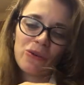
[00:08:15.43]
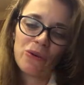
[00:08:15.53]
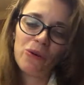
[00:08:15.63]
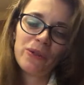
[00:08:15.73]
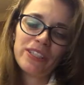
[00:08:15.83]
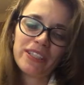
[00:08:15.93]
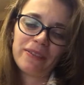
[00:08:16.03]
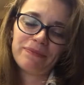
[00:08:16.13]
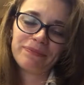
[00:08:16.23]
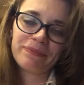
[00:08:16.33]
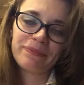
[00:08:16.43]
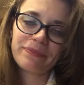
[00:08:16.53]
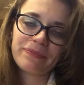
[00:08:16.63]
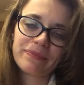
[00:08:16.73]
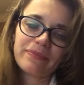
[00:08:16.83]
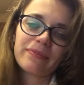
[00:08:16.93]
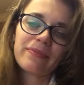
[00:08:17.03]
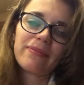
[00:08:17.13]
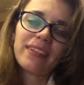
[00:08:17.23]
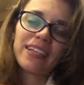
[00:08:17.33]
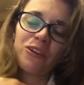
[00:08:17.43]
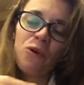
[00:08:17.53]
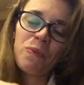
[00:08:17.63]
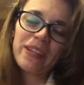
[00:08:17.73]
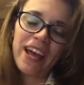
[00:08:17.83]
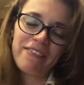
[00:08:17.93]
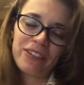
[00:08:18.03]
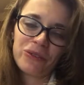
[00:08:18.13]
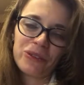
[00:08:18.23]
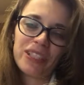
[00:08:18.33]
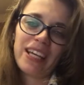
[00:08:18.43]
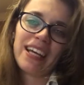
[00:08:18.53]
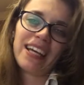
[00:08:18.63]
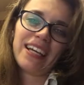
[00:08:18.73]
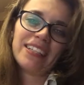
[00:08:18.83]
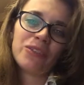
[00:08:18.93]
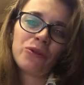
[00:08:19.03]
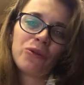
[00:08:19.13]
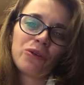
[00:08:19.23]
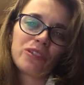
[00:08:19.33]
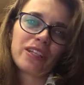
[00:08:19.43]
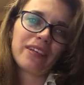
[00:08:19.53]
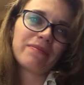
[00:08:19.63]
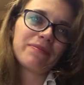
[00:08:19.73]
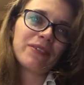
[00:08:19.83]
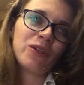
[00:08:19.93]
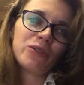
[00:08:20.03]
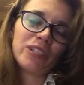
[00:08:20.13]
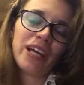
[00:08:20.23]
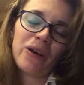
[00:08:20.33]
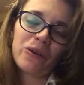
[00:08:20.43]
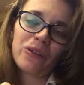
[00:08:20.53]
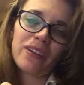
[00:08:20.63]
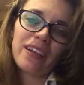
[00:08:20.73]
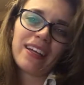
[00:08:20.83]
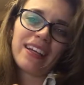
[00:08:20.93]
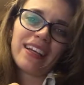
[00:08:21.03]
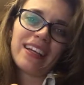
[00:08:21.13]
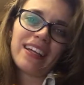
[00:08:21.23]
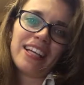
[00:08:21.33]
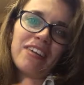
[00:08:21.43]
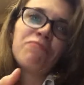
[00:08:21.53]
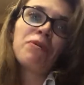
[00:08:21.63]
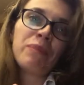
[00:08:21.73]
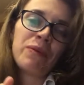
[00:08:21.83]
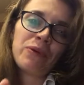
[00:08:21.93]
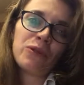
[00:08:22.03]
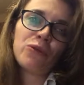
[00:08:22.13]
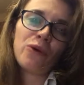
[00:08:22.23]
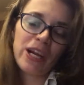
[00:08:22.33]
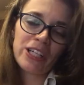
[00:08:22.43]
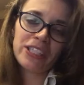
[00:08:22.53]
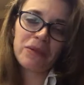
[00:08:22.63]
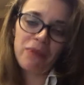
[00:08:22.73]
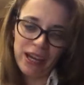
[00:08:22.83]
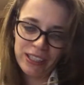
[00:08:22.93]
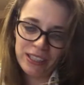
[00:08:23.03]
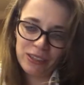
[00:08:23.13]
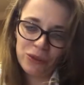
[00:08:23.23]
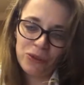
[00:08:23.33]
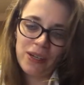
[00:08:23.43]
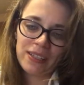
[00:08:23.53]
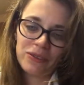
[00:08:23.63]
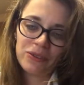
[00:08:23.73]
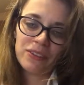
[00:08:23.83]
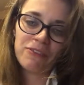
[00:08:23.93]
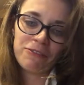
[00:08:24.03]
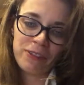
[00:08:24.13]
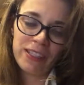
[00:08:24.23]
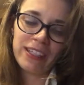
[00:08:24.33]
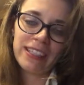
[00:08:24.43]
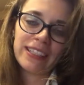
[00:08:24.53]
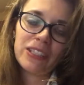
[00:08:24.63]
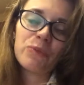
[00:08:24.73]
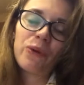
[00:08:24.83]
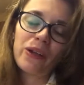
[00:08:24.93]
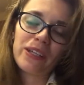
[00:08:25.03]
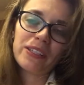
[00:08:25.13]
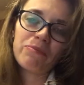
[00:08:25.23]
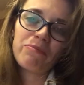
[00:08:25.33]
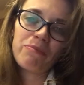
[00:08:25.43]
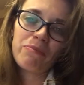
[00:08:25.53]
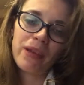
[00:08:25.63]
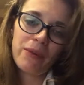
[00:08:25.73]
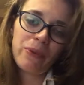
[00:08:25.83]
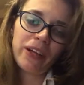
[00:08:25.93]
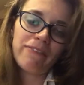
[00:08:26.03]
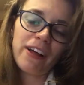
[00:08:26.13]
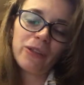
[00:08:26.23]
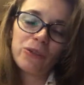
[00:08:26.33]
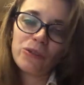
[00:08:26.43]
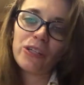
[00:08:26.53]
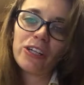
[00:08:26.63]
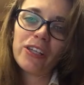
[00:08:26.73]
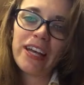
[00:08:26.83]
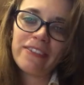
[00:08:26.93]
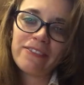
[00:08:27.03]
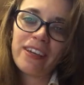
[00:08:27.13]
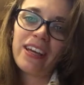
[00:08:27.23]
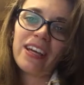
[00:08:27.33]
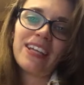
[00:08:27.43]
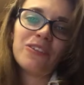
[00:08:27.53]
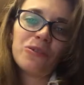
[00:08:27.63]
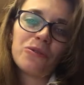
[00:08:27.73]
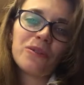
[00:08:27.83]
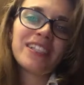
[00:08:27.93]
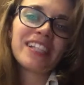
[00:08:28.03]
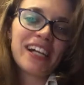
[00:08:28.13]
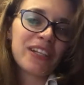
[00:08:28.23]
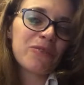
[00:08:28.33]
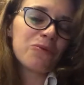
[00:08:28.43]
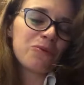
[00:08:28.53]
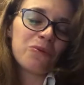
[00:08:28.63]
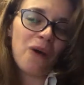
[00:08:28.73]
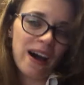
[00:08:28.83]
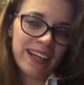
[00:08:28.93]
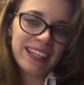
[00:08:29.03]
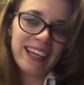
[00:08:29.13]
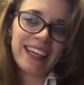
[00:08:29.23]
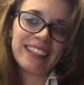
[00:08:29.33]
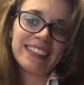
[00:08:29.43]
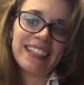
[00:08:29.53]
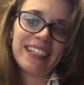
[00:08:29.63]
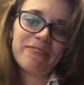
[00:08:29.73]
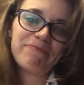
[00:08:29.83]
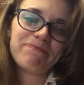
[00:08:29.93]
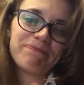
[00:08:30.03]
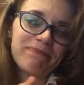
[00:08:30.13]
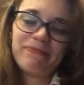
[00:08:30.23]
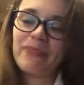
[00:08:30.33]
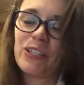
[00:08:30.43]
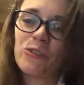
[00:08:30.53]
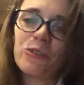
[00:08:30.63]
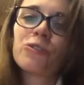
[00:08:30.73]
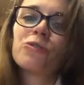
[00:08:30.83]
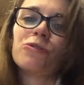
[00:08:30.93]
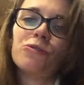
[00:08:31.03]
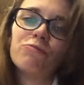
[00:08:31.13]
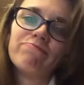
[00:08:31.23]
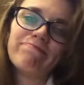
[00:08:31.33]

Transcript: always an open avenues, so you could see how, if the people who actually backed you and feel like this product may bring value to their life, you know exactly why, and make sure to